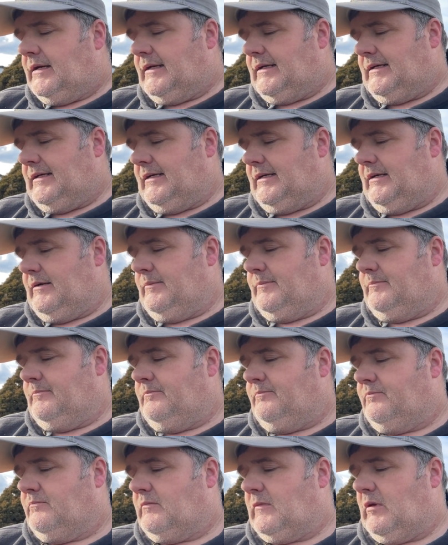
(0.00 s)

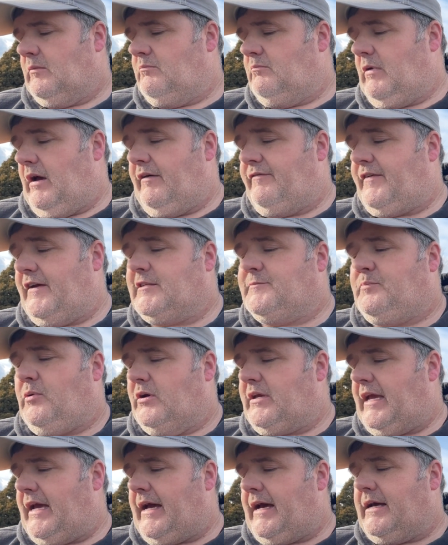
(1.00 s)

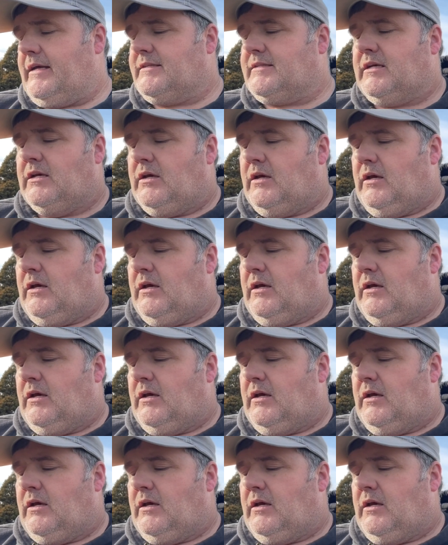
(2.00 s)
Facebook ads.